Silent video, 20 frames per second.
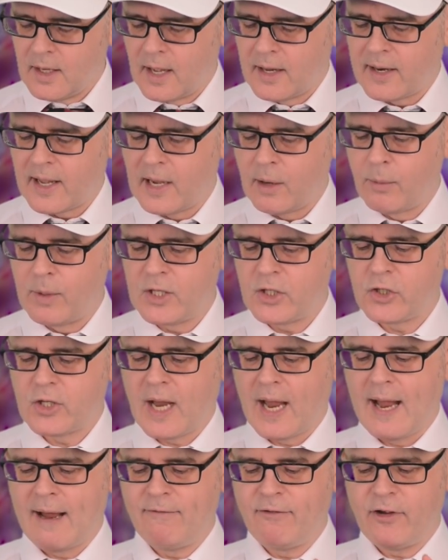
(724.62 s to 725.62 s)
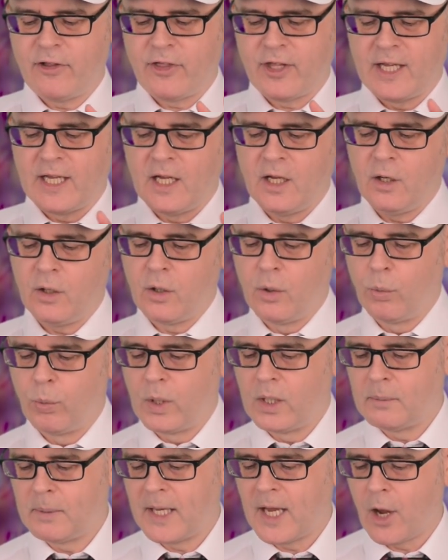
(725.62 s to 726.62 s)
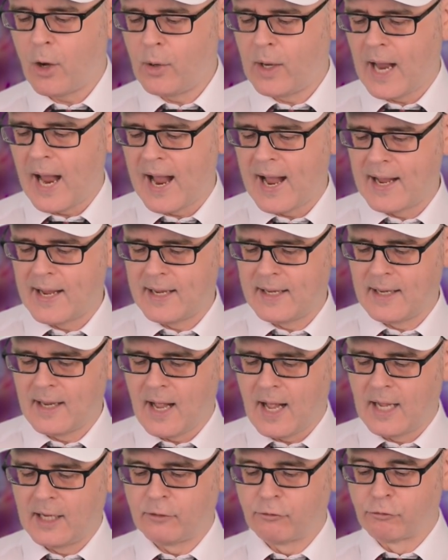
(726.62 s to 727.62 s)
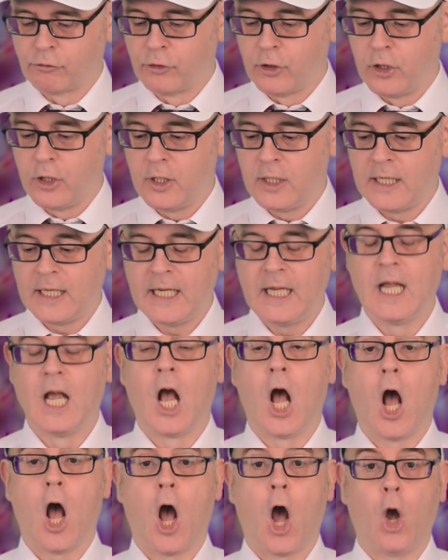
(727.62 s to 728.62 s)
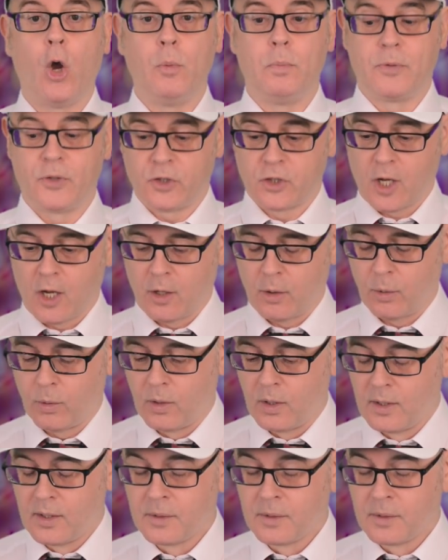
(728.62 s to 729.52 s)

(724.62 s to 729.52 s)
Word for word: and I wish everything will be okay. I really hope so.